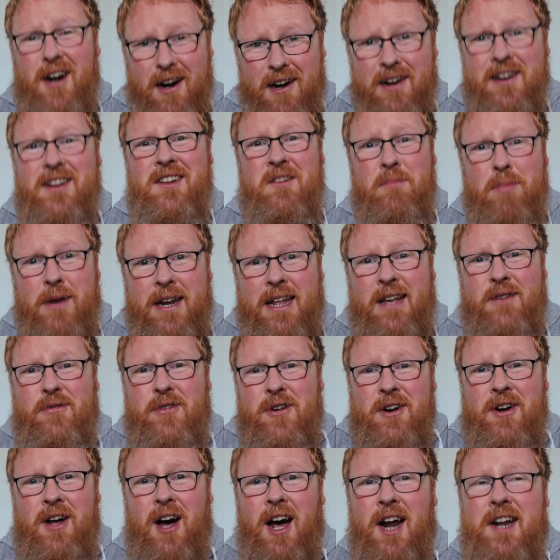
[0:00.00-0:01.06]
Ireland, believe
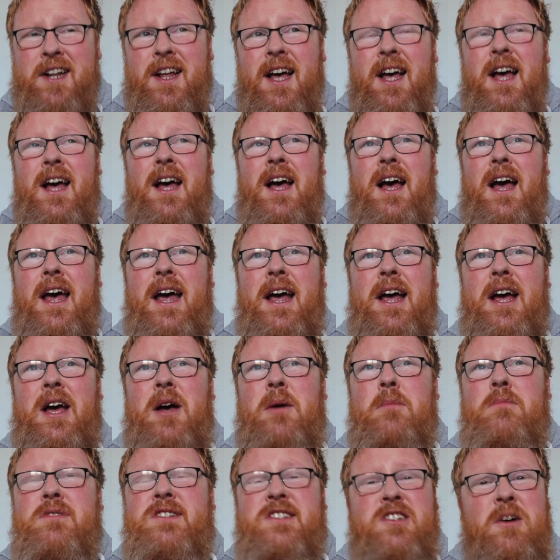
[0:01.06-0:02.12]
it or not.
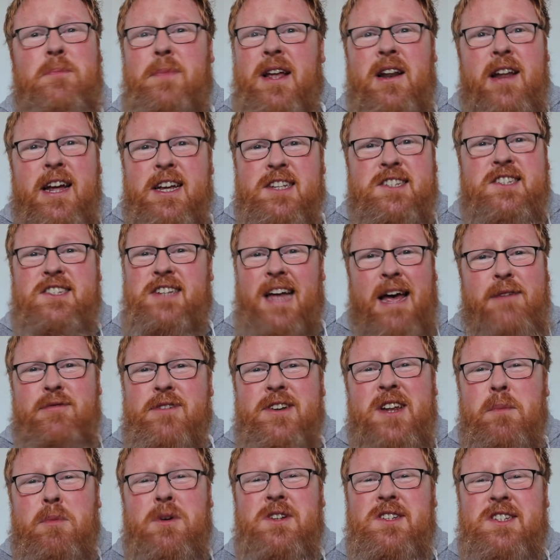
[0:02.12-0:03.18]
Something like
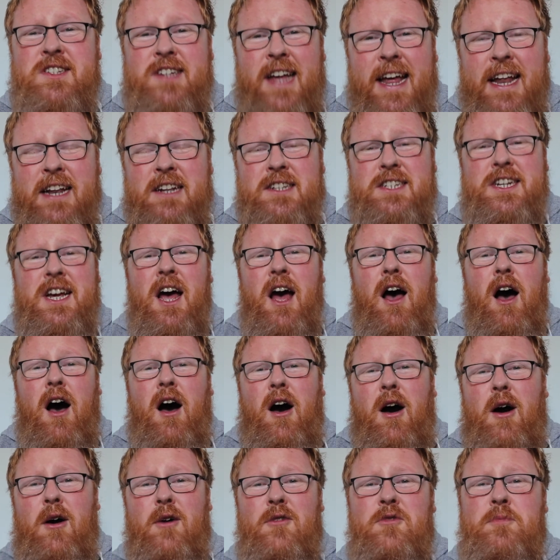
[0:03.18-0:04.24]
70%
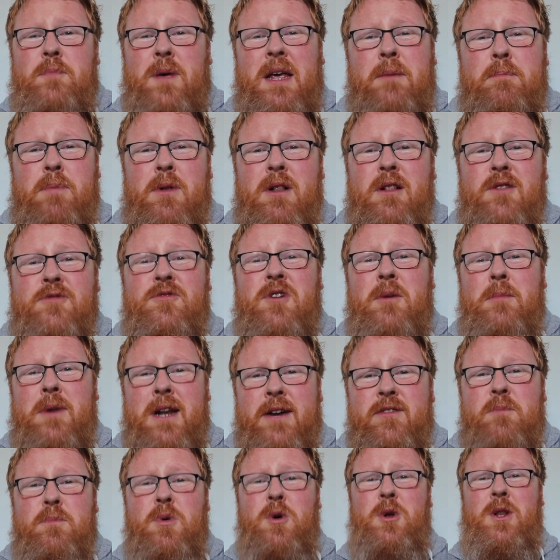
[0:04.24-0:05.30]
of people from
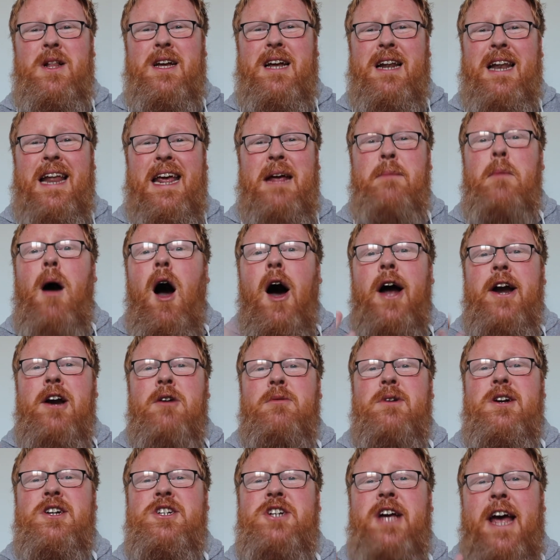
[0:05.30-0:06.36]
Liverpool claim
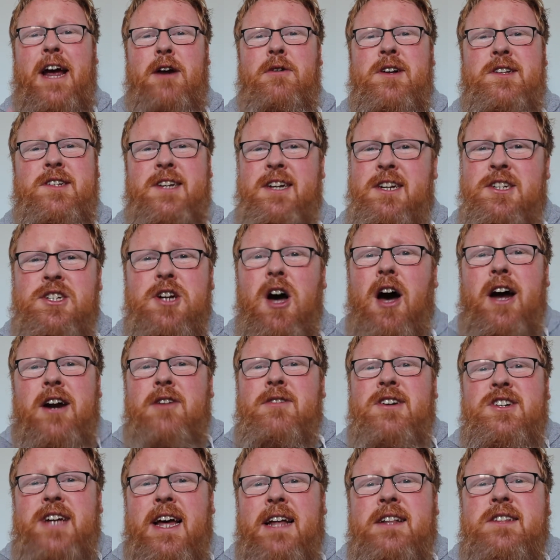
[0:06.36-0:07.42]
Irish heritage,
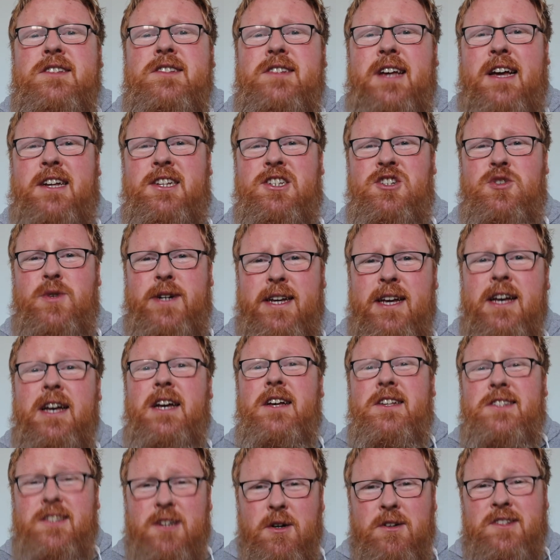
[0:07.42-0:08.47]
Irish ancestry,
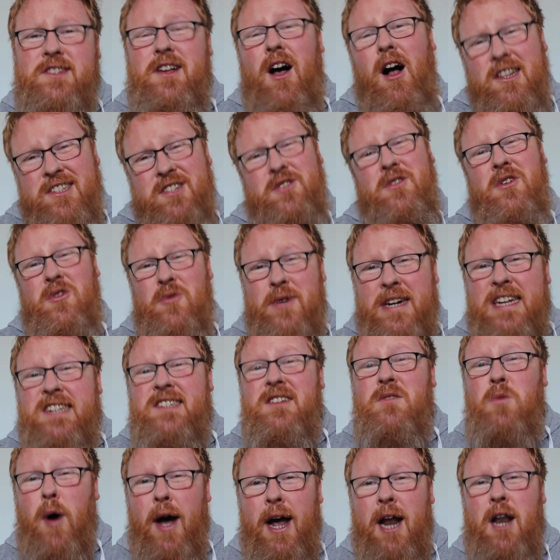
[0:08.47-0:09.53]
so it's also the
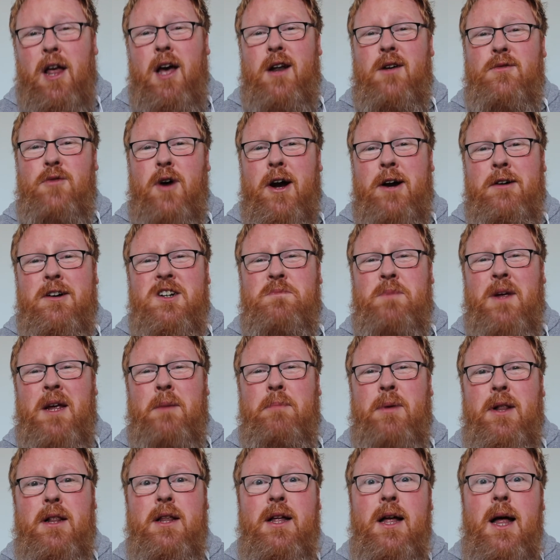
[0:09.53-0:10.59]
reason why a lot of Irish
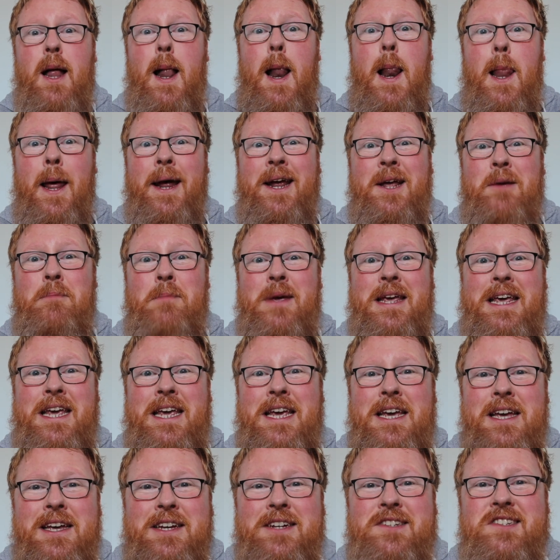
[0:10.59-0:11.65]
people, like
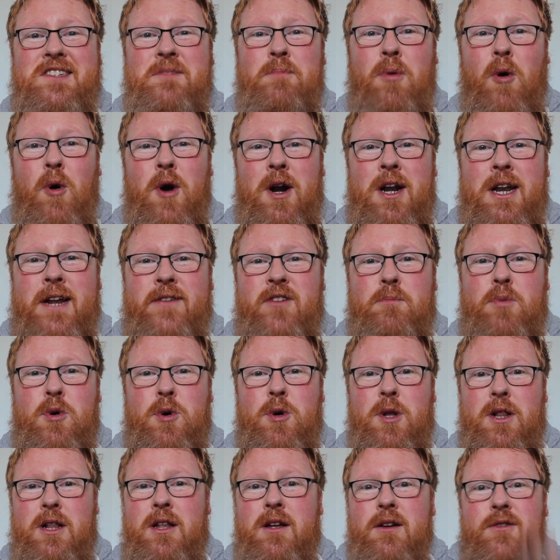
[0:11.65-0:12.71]
me, support
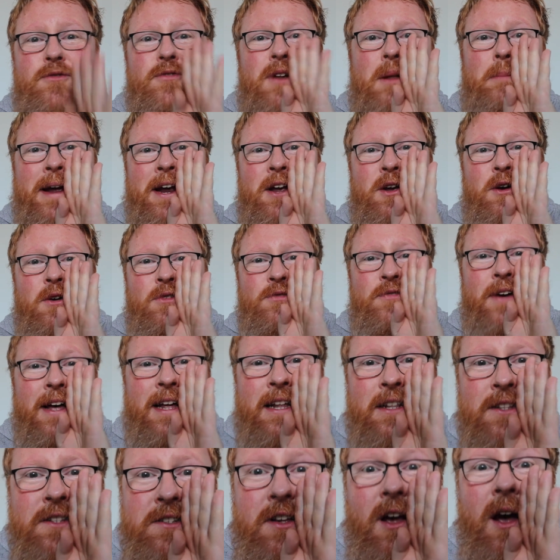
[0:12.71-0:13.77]
Liverpool. Flamengo
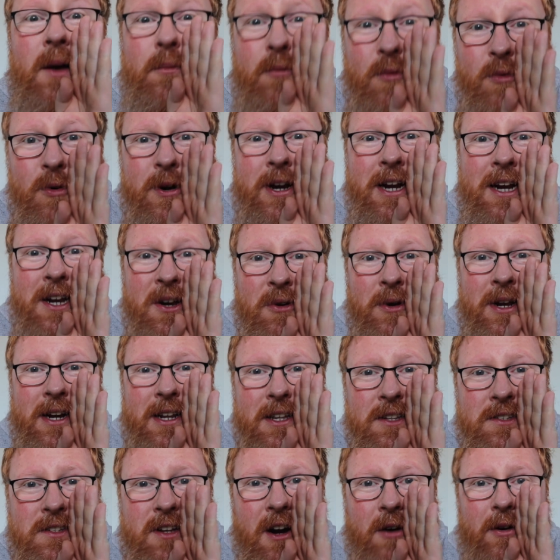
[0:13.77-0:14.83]
fans, I'm really,
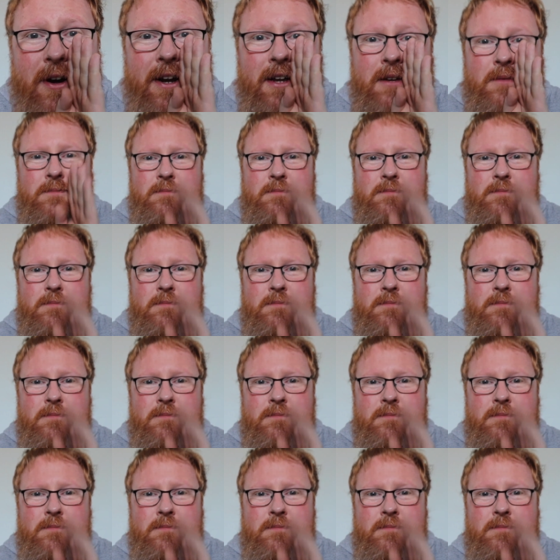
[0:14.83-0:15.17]
really sorry.